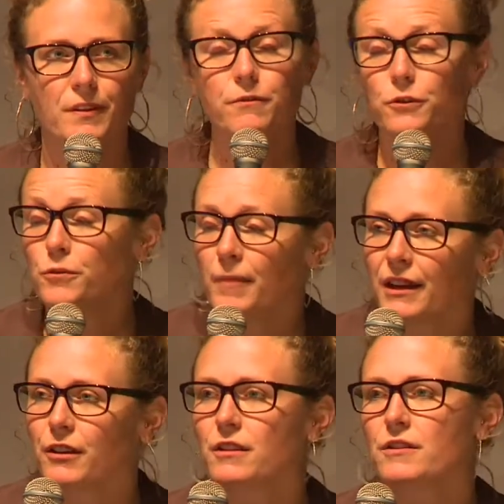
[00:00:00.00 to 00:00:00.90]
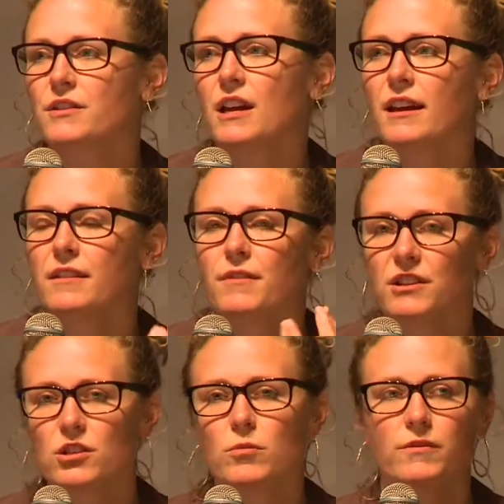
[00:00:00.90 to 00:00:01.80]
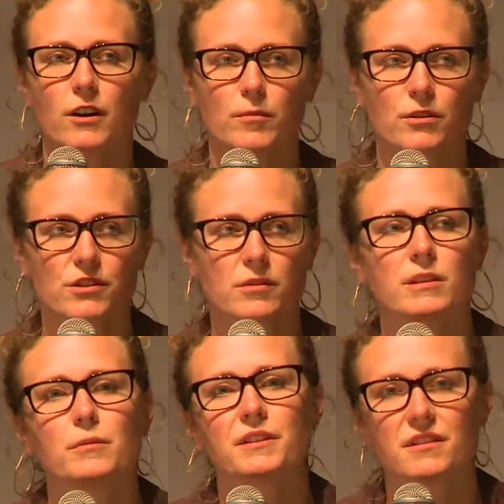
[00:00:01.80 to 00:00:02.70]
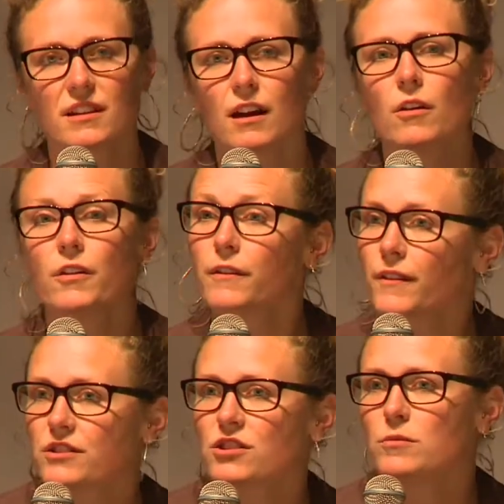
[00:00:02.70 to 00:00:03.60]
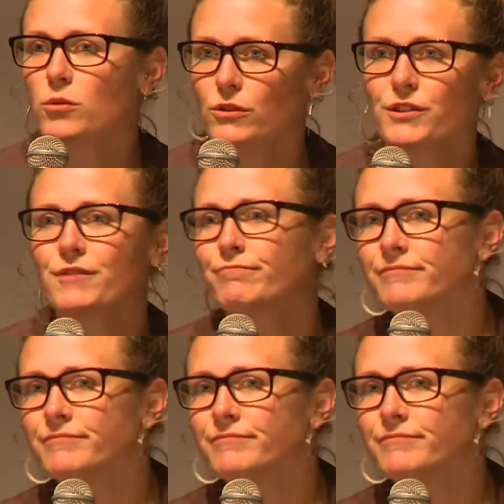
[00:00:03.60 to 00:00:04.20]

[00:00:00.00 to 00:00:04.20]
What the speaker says: food makers and vegetable farmers to be able to sell their vegetables